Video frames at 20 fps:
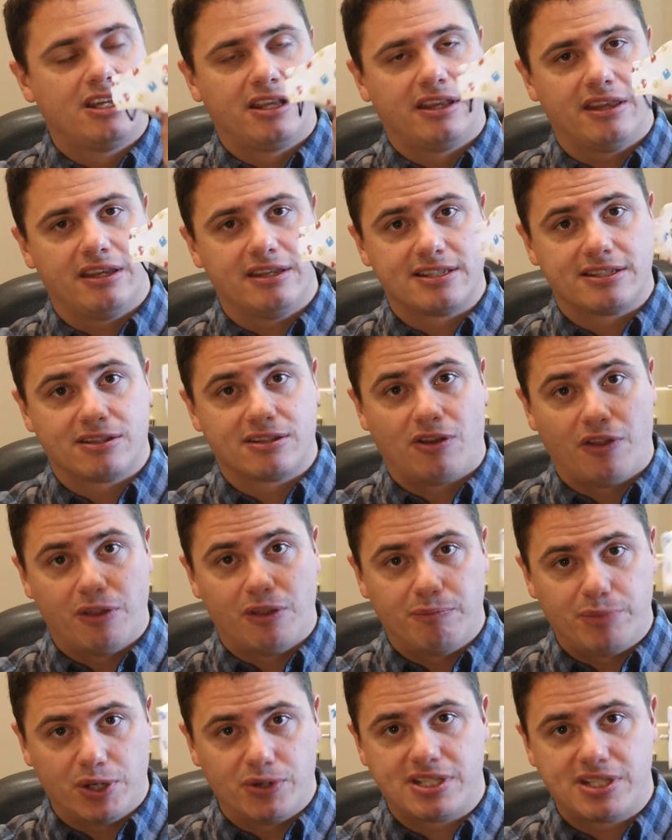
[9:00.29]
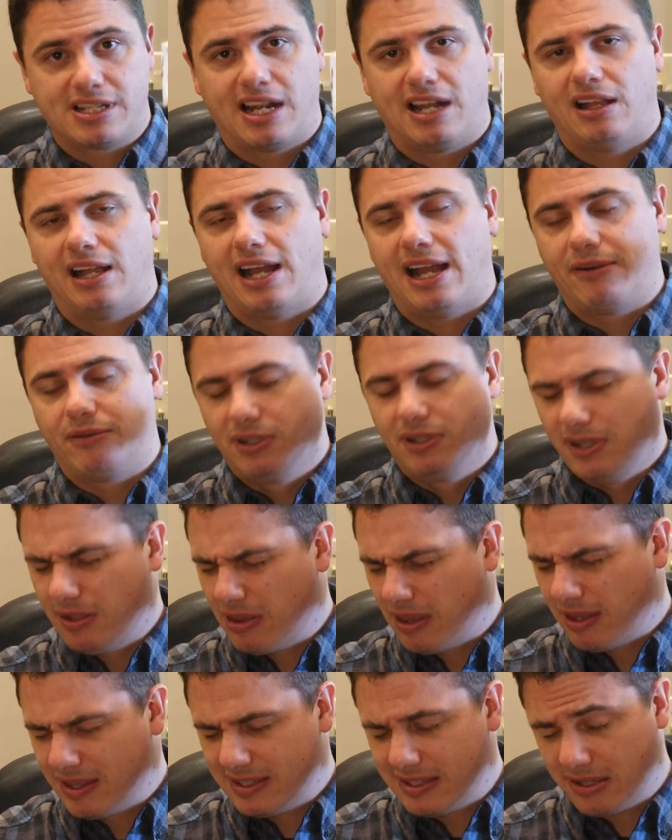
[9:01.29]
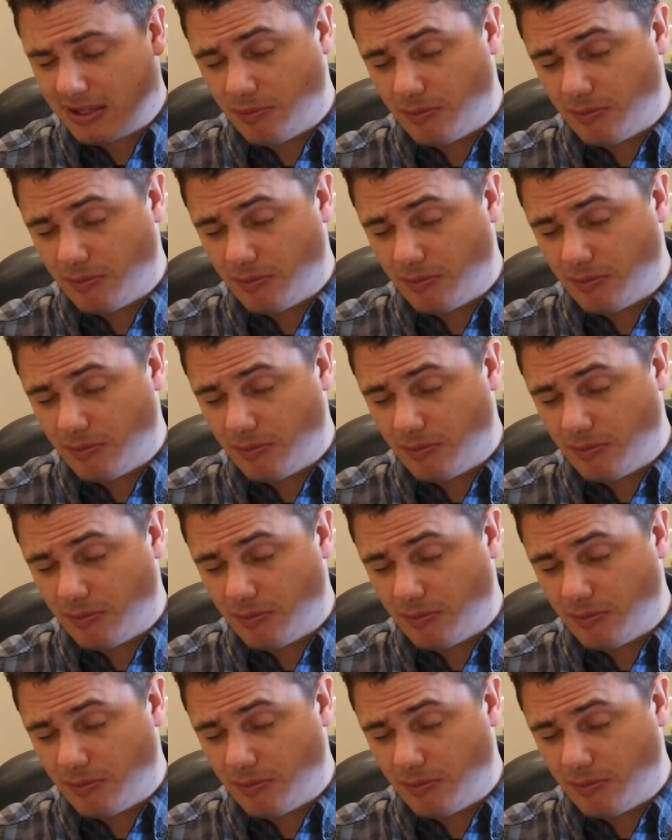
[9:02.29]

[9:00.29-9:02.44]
This is called the boat style. I really think this is